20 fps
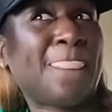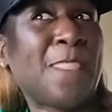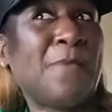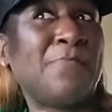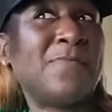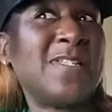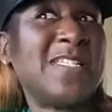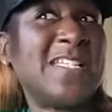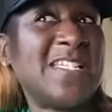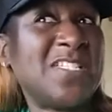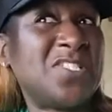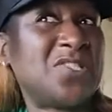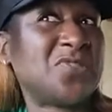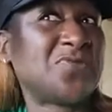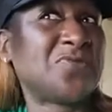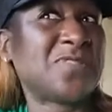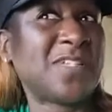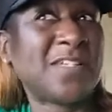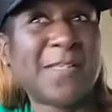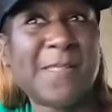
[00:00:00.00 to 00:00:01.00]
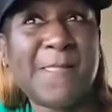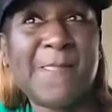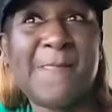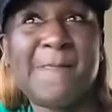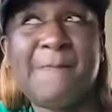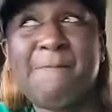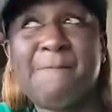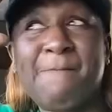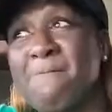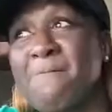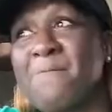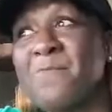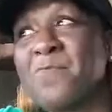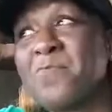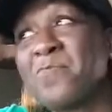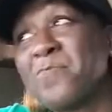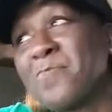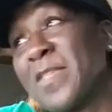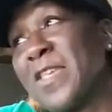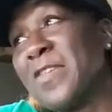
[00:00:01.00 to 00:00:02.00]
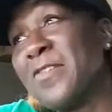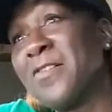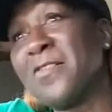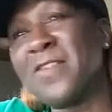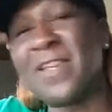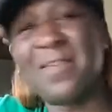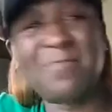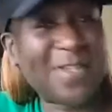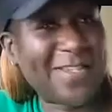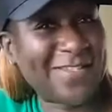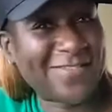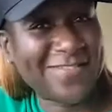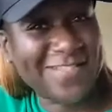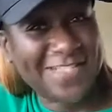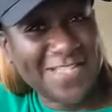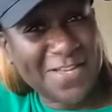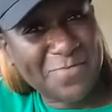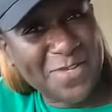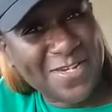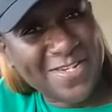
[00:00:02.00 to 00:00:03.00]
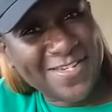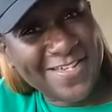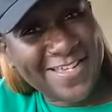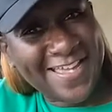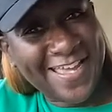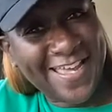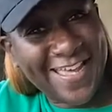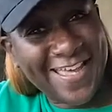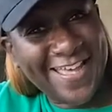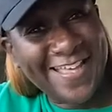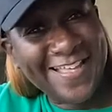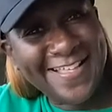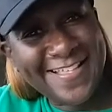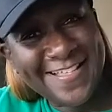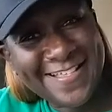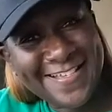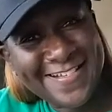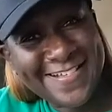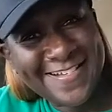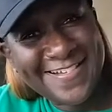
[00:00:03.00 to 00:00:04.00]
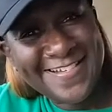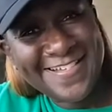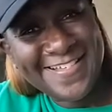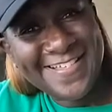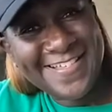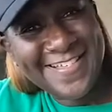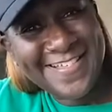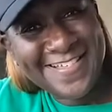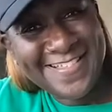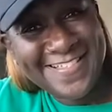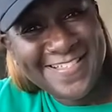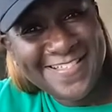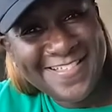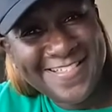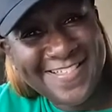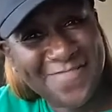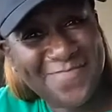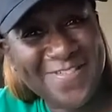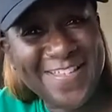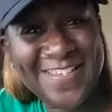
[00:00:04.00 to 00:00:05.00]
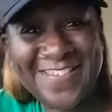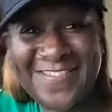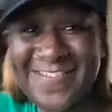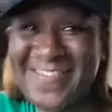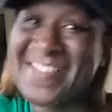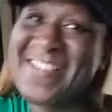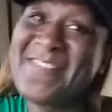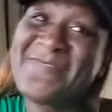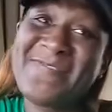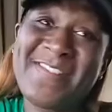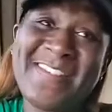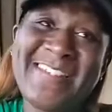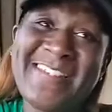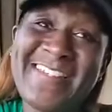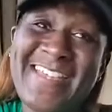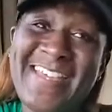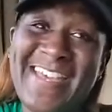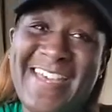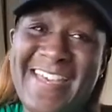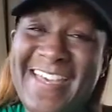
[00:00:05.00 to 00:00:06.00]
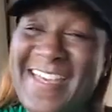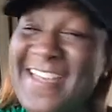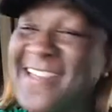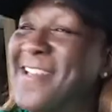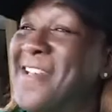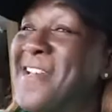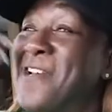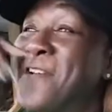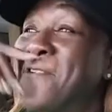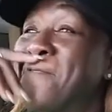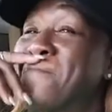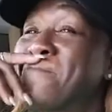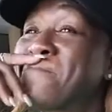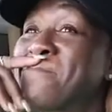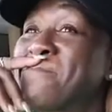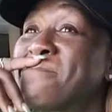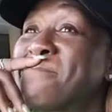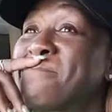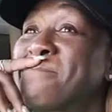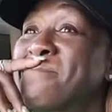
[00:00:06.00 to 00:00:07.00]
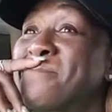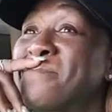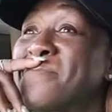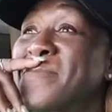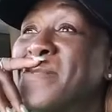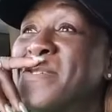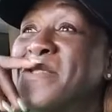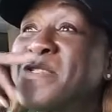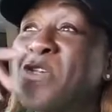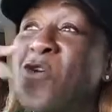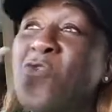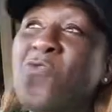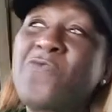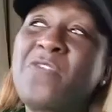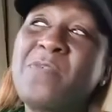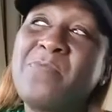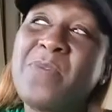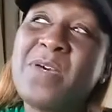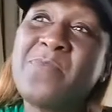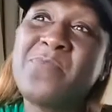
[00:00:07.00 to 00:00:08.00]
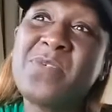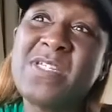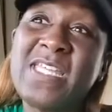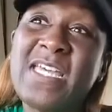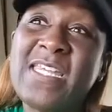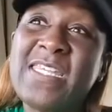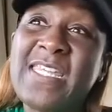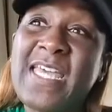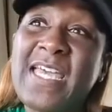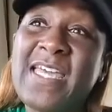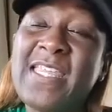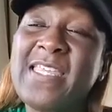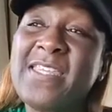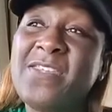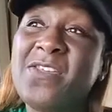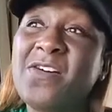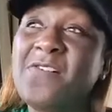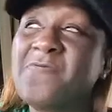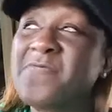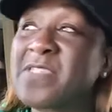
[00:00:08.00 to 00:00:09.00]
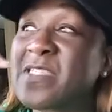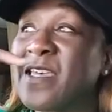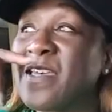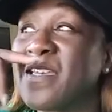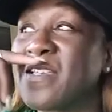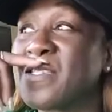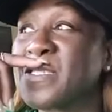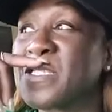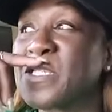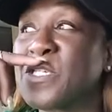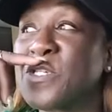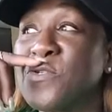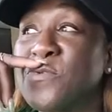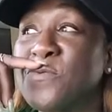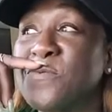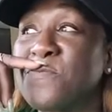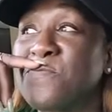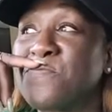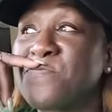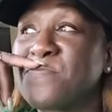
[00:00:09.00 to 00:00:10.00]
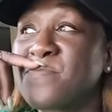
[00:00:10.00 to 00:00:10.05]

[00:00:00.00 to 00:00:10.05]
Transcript: I'm going to need you to, give me a little something to look at. Give me a little something to look at. So remember, your lady loves things too.